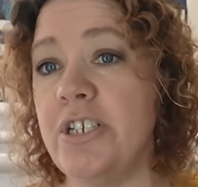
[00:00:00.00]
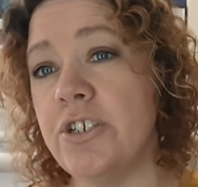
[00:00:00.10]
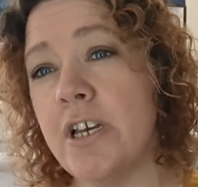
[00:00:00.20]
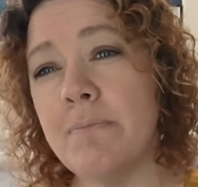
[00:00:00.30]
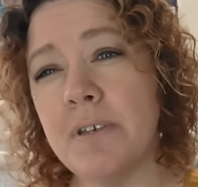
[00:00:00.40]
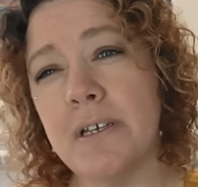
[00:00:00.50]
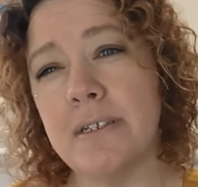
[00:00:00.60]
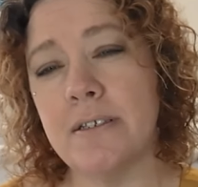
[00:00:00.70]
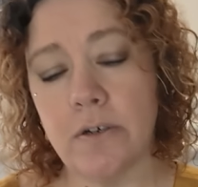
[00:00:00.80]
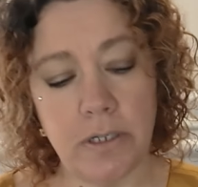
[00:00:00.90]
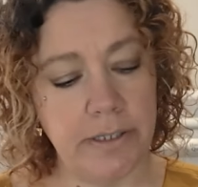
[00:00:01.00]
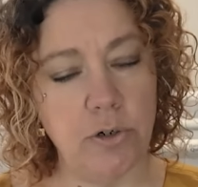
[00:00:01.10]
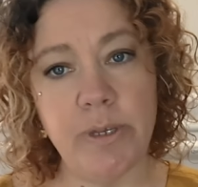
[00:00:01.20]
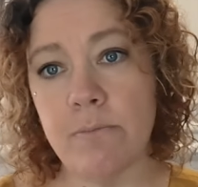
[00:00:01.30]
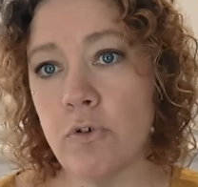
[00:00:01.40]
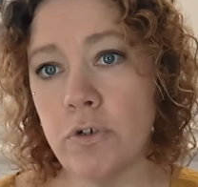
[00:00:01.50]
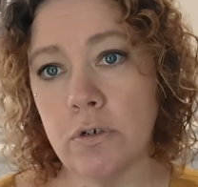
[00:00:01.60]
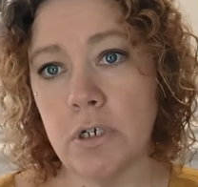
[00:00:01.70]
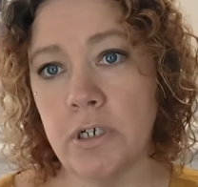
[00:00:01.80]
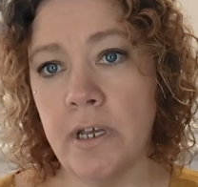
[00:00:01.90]
shirt, because it's got a little bit more
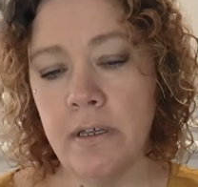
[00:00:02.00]
structure.